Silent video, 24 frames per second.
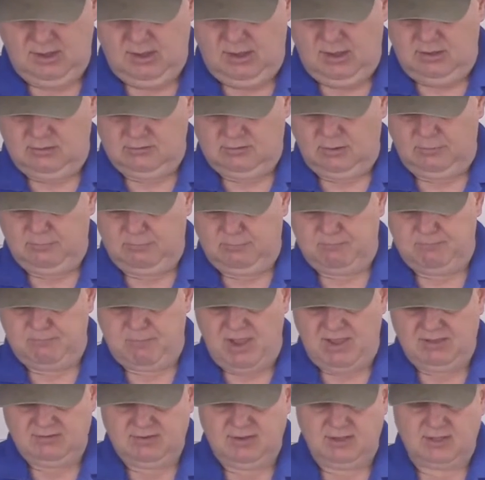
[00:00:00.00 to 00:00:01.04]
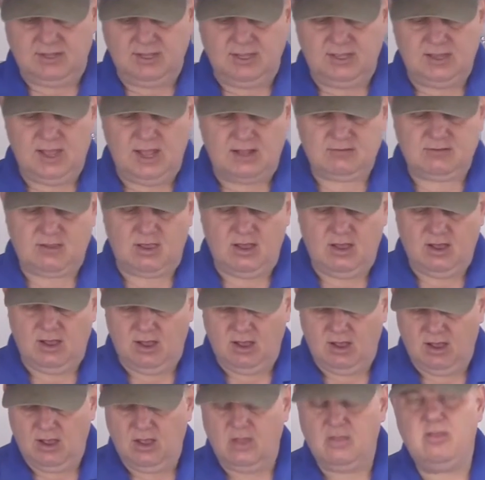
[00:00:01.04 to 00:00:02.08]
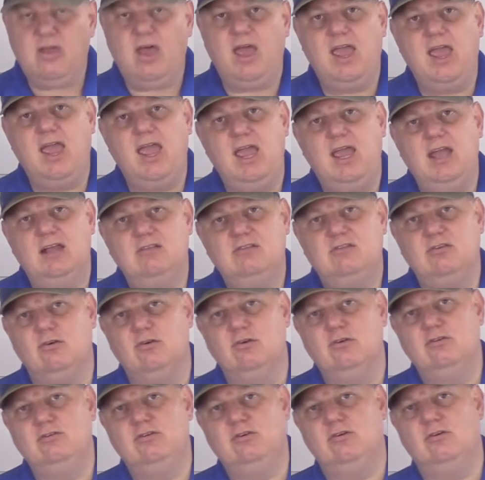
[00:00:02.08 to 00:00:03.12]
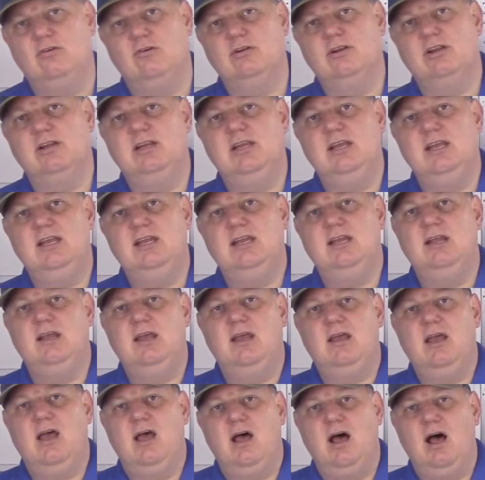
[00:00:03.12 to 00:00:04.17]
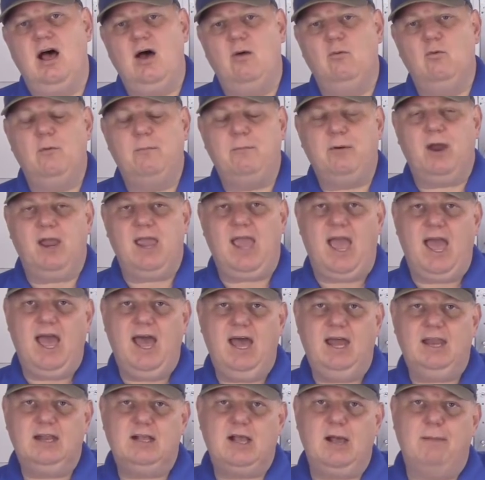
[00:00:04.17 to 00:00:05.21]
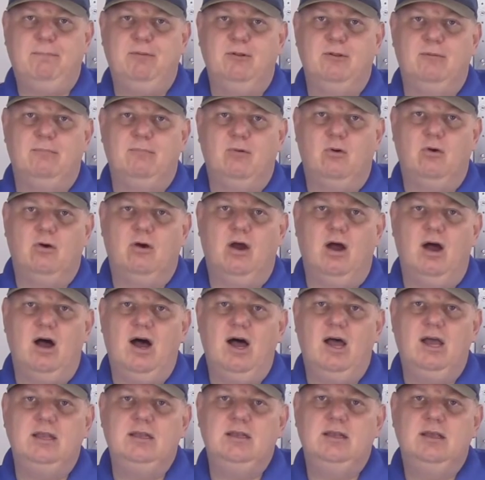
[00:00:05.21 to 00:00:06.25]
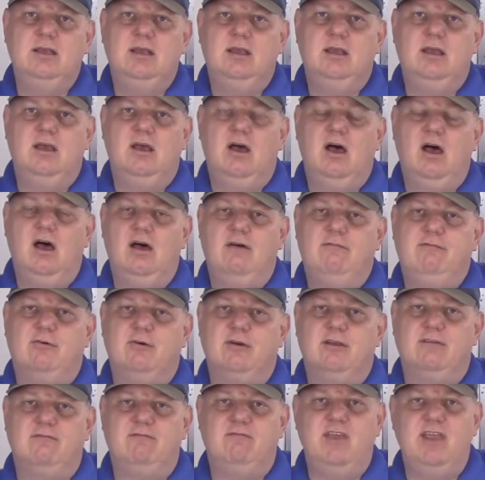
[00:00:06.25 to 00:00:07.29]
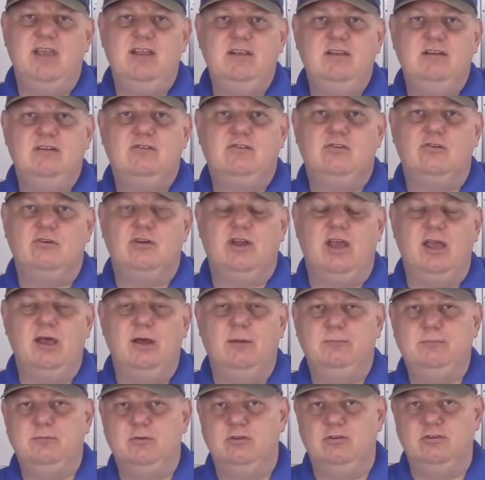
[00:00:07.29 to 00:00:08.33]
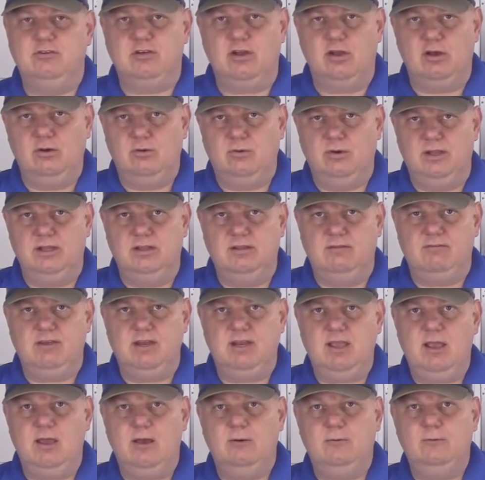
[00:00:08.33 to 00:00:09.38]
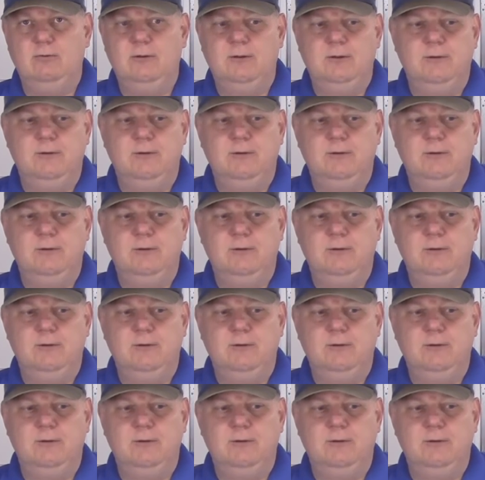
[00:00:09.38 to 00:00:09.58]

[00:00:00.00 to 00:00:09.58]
So basically that's all the hand tools you're going to need. We'll probably add a couple of more on for convenience or to help show in the video.